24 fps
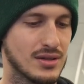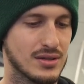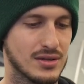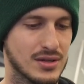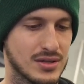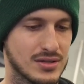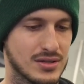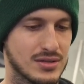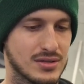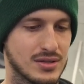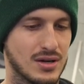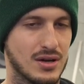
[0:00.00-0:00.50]

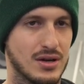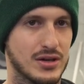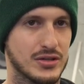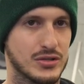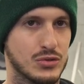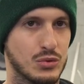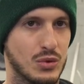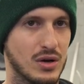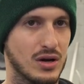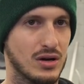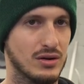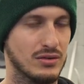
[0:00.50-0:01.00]
This is called a
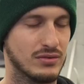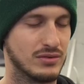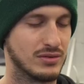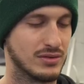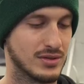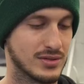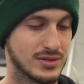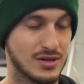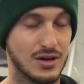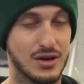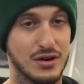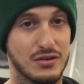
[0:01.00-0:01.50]
twelve.
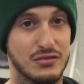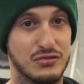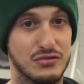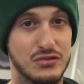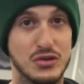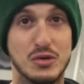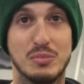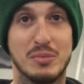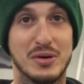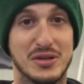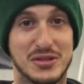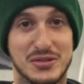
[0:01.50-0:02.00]
It's called a
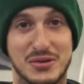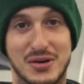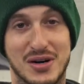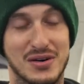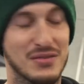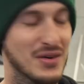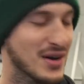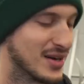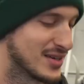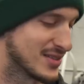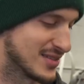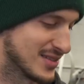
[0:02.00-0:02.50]
FUPA
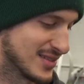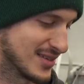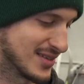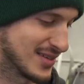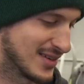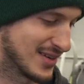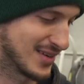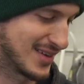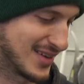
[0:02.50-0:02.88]
twelve, actually.